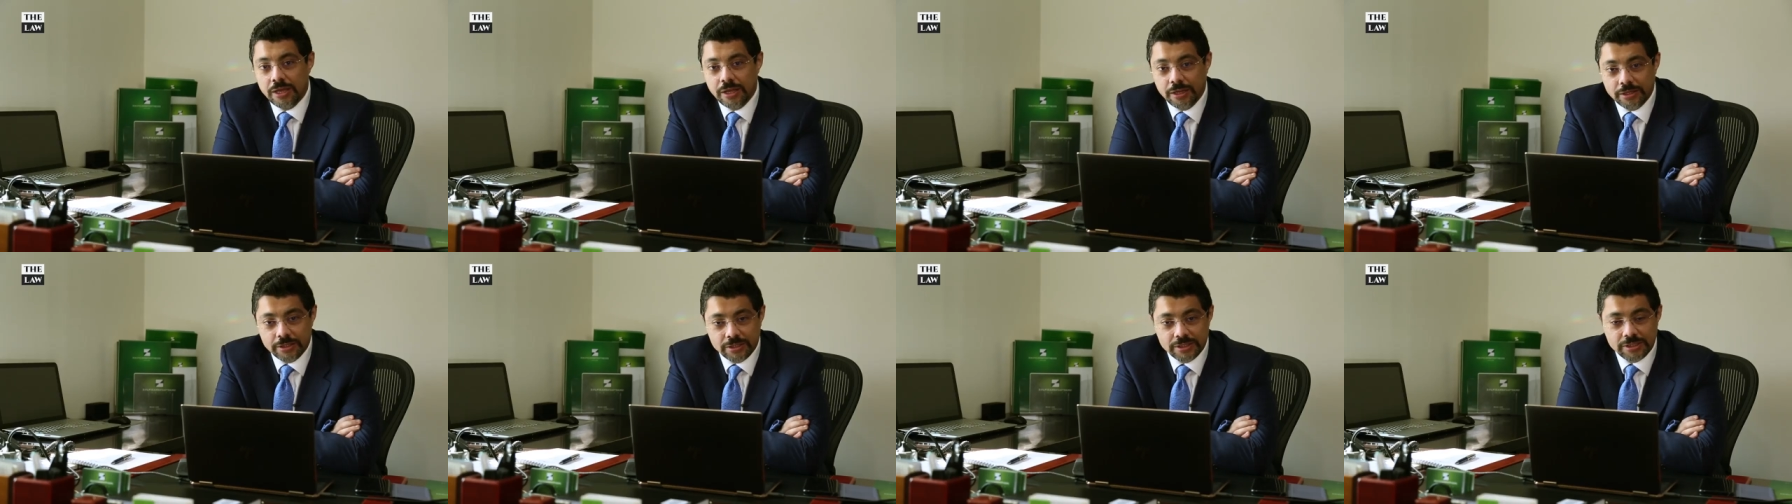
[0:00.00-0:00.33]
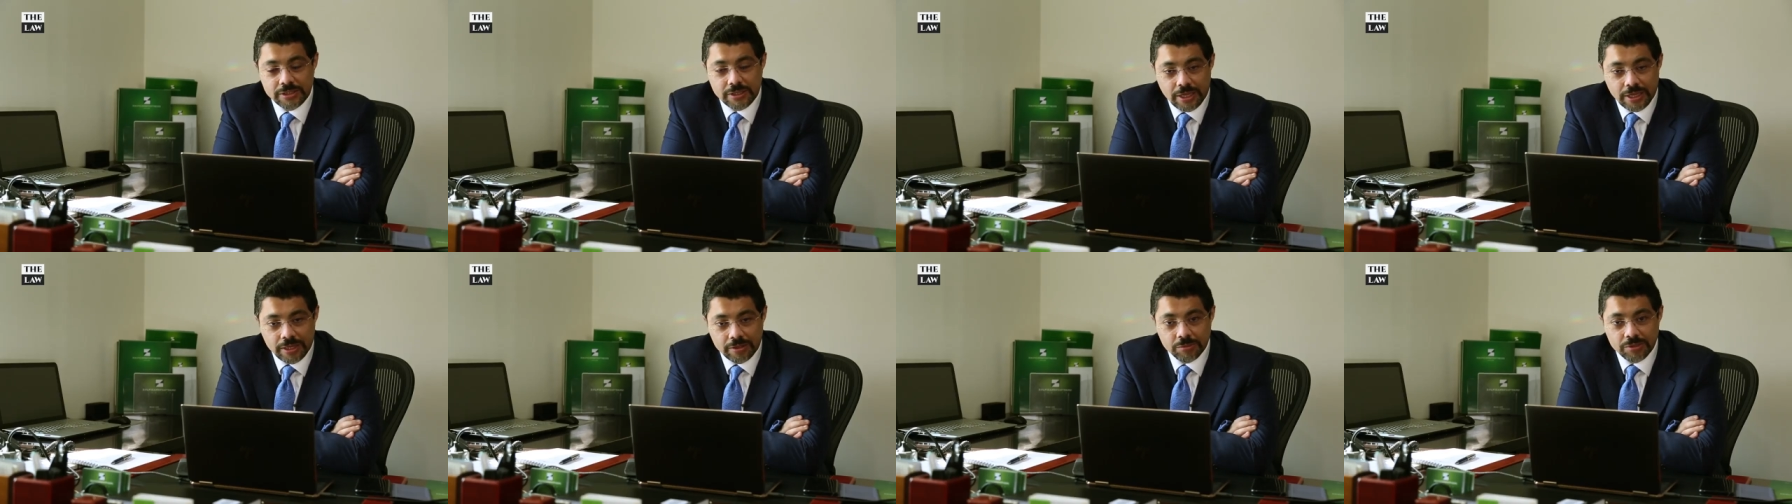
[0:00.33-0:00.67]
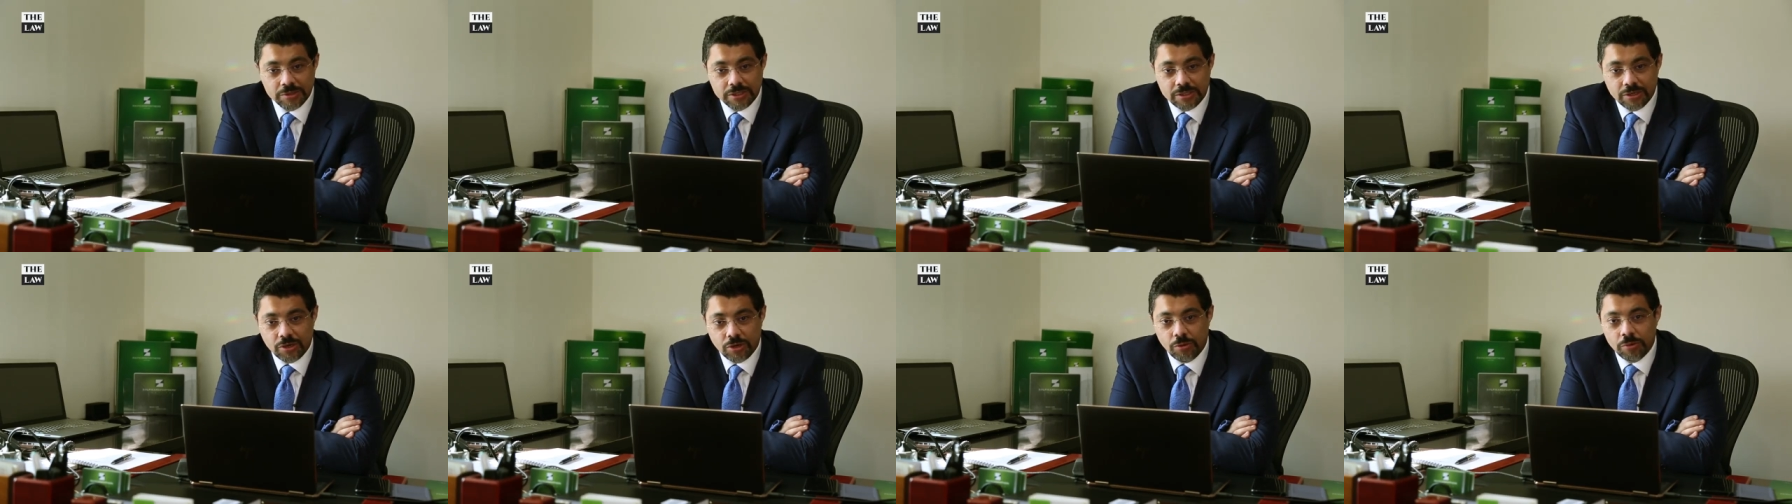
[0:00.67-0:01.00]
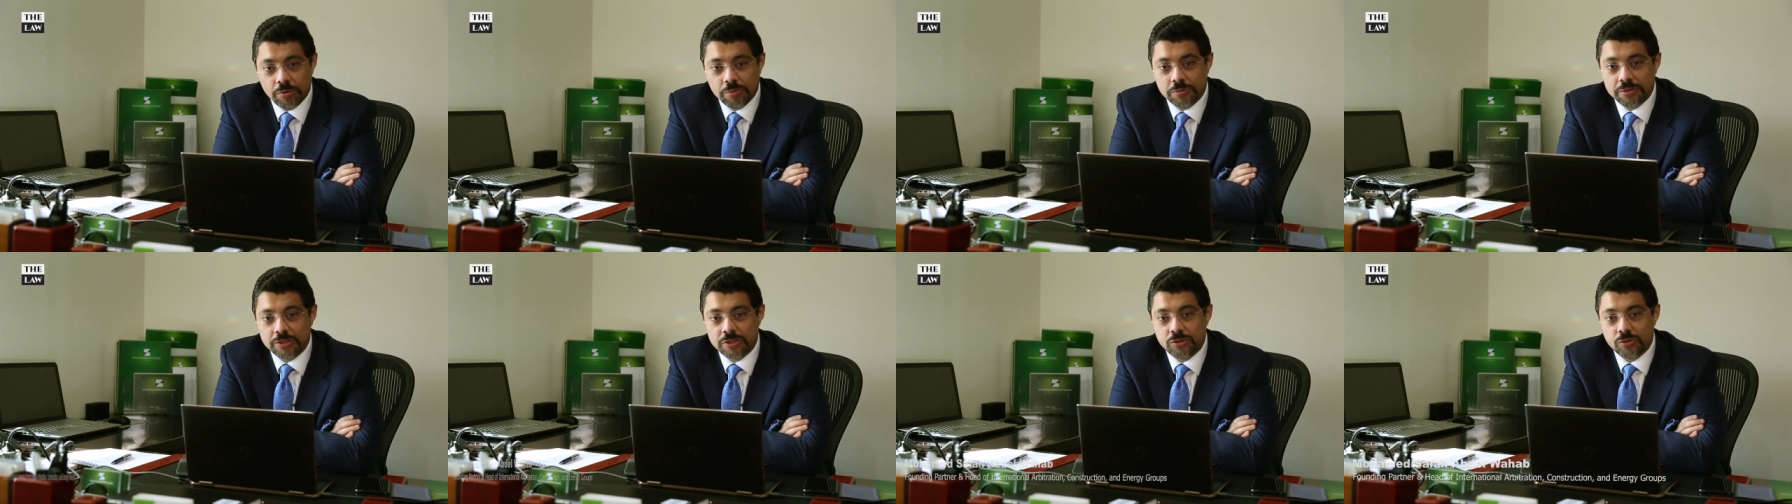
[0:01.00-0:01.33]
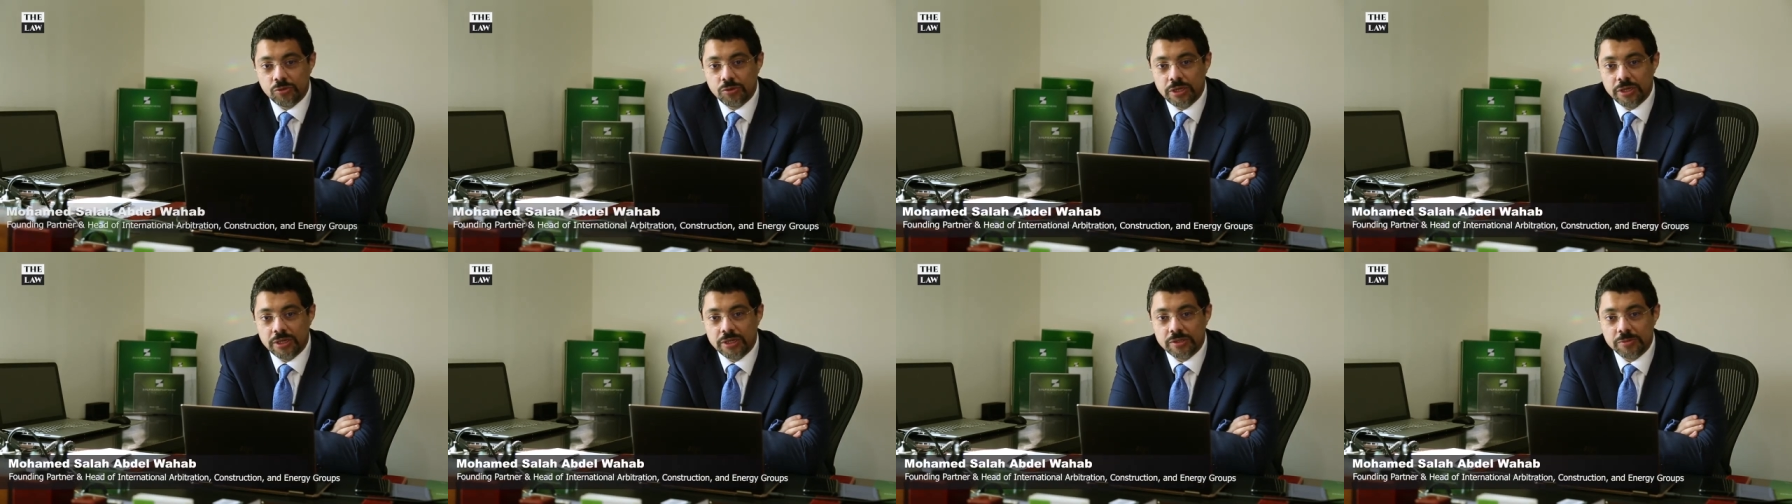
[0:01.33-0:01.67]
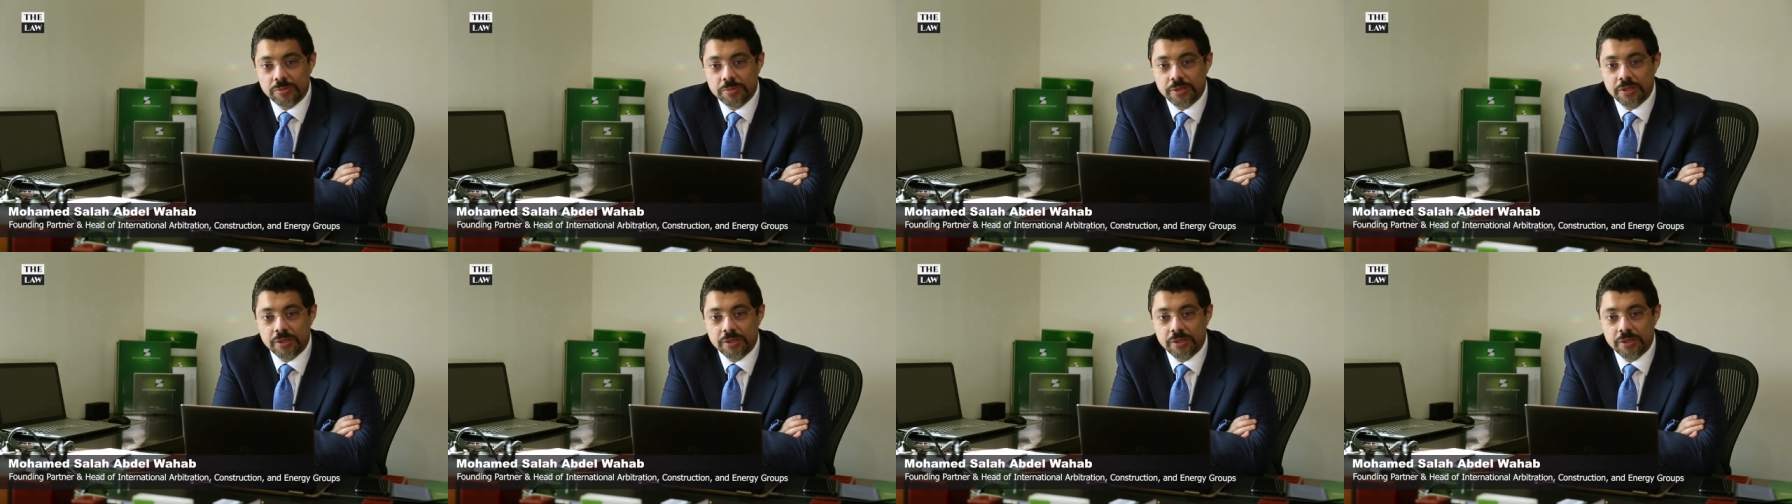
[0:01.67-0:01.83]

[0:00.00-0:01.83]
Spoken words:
I understand Mr. Omar Bassiouny has